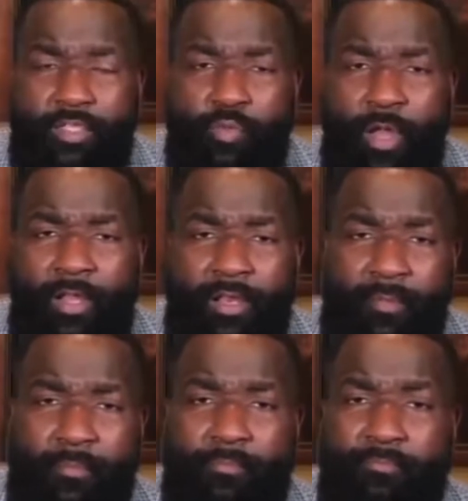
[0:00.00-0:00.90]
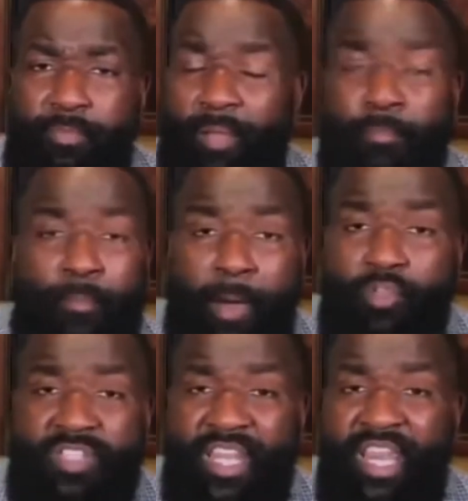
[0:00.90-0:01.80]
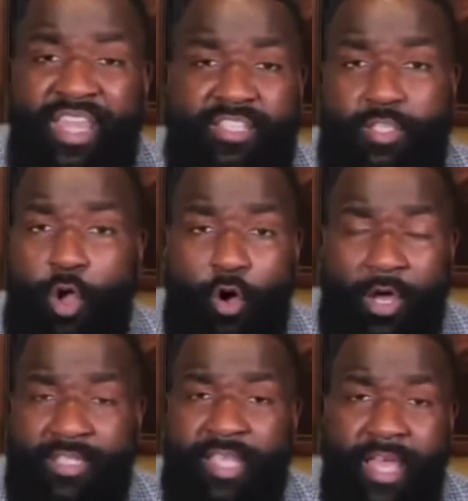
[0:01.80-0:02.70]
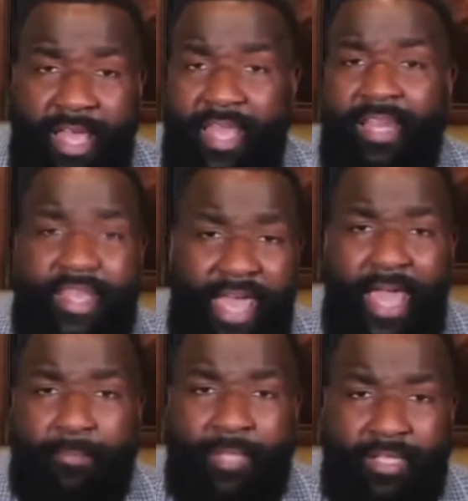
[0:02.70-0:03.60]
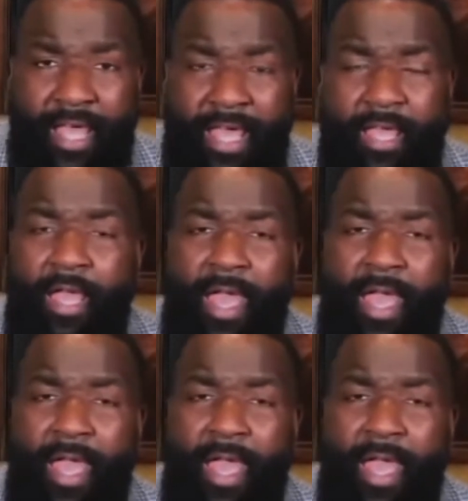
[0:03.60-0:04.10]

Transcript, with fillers: one of the most elite scorers in the game today.